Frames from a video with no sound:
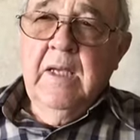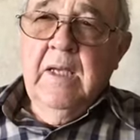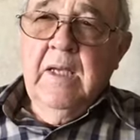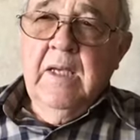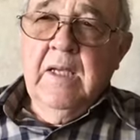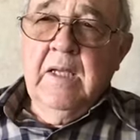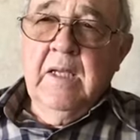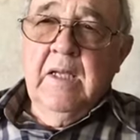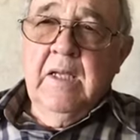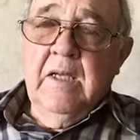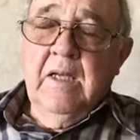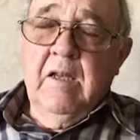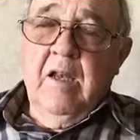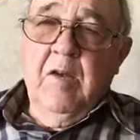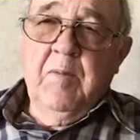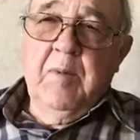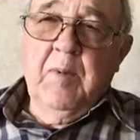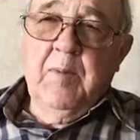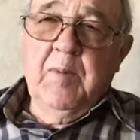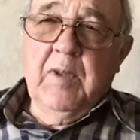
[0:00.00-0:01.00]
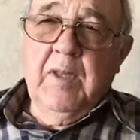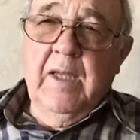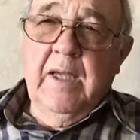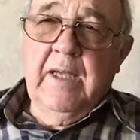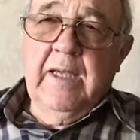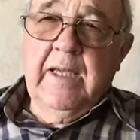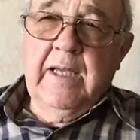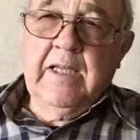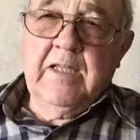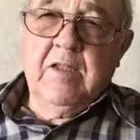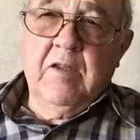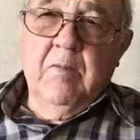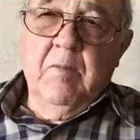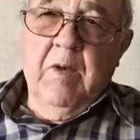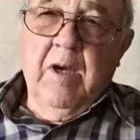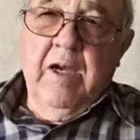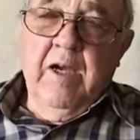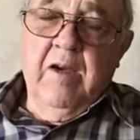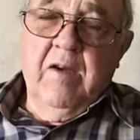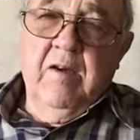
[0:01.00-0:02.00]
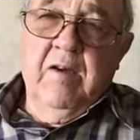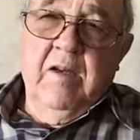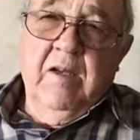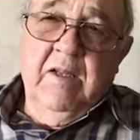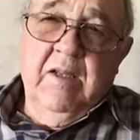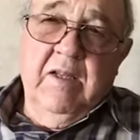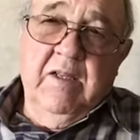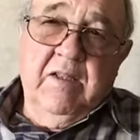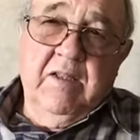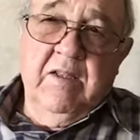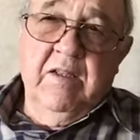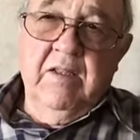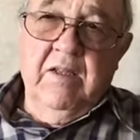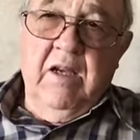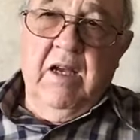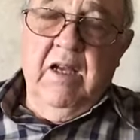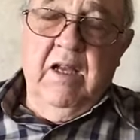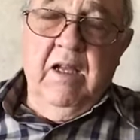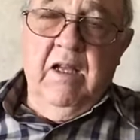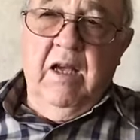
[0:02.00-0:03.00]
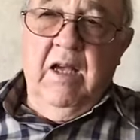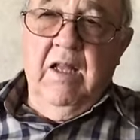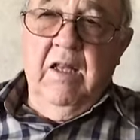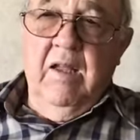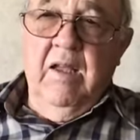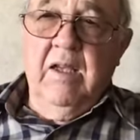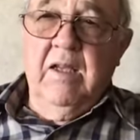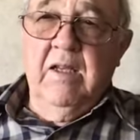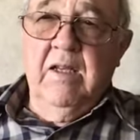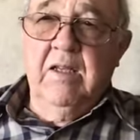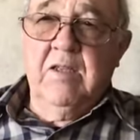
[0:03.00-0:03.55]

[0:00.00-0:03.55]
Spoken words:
and a lot of people like Kastle-Meyer, and I like it.